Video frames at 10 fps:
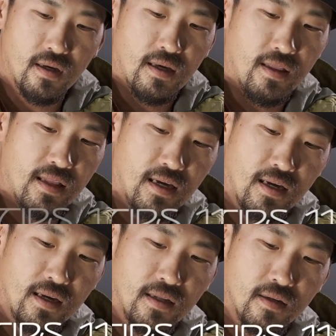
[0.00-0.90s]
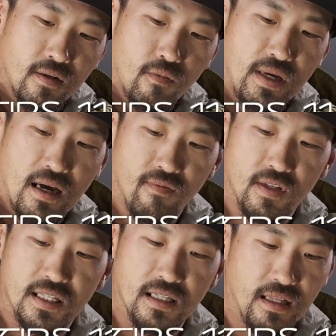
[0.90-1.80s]
And then we have
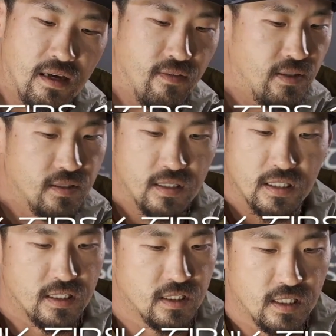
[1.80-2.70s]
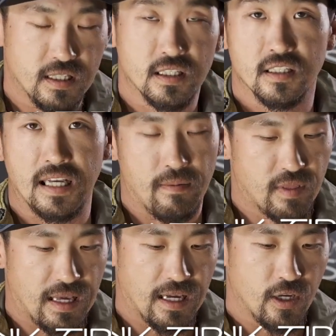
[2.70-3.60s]
the T11. It's the same
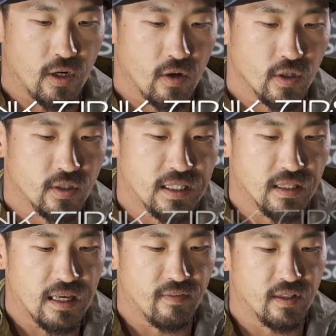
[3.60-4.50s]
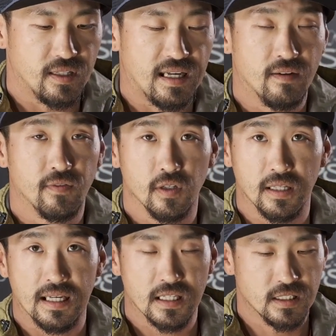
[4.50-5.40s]
thing, you know, your T11, the 10-foot
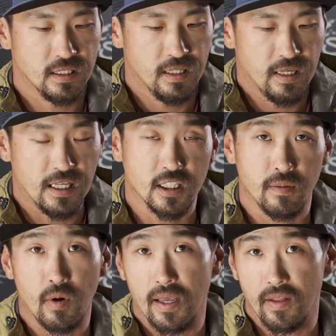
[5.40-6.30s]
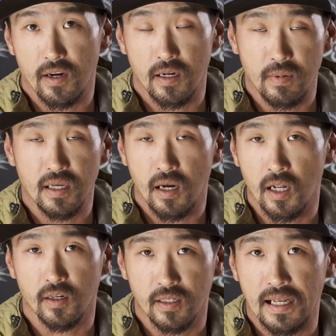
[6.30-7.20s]
lengths. They're going to be
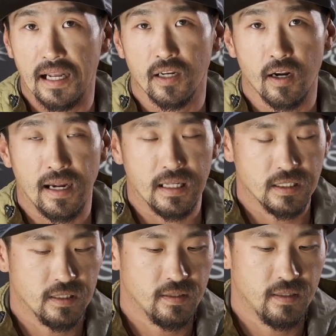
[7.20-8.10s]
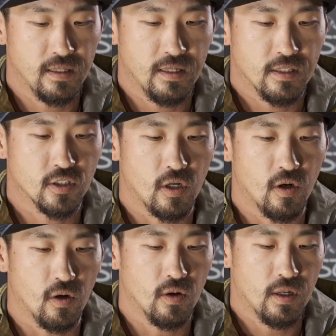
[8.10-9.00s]
110 grain.
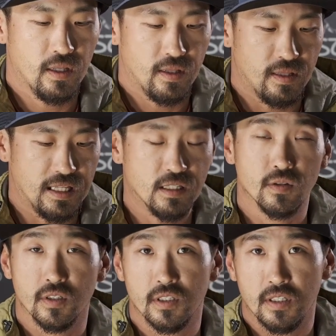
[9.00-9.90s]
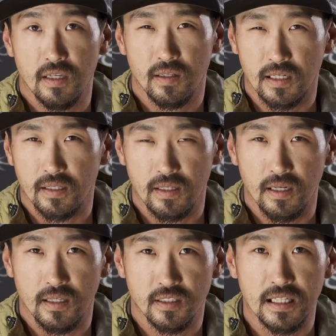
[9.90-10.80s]
So these ones,
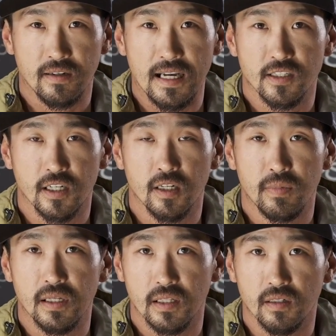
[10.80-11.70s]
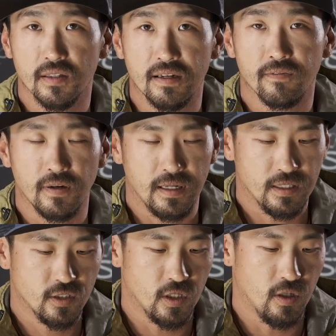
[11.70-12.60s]
the sink rates are going to be a little
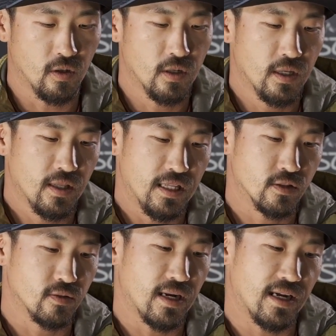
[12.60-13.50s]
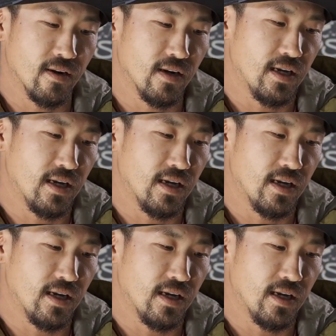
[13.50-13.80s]
different. So this one right here